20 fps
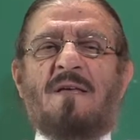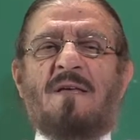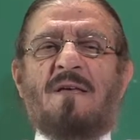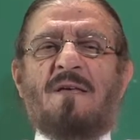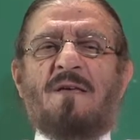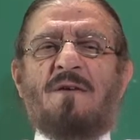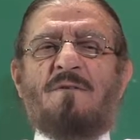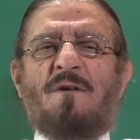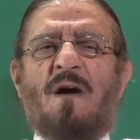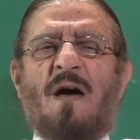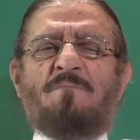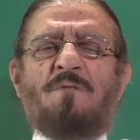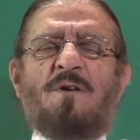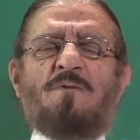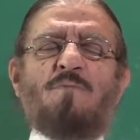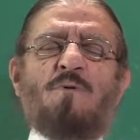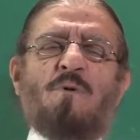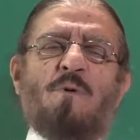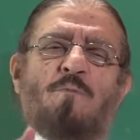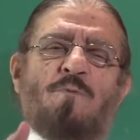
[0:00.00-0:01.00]

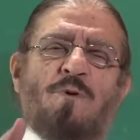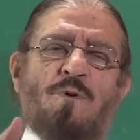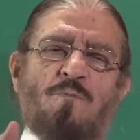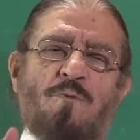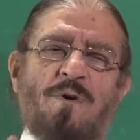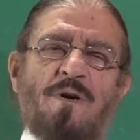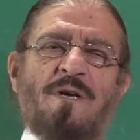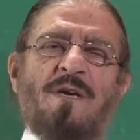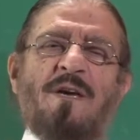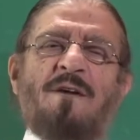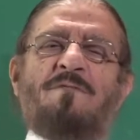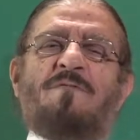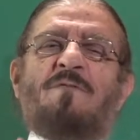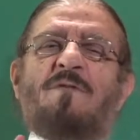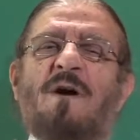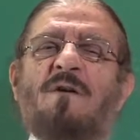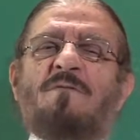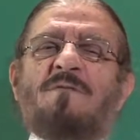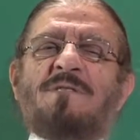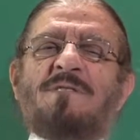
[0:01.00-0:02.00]
We're working
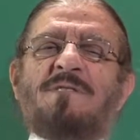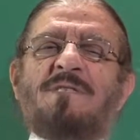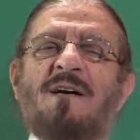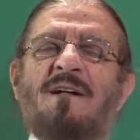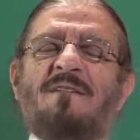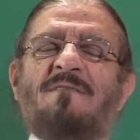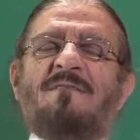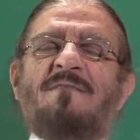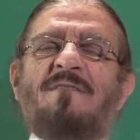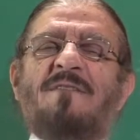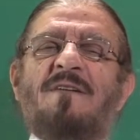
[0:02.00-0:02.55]
for ourselves.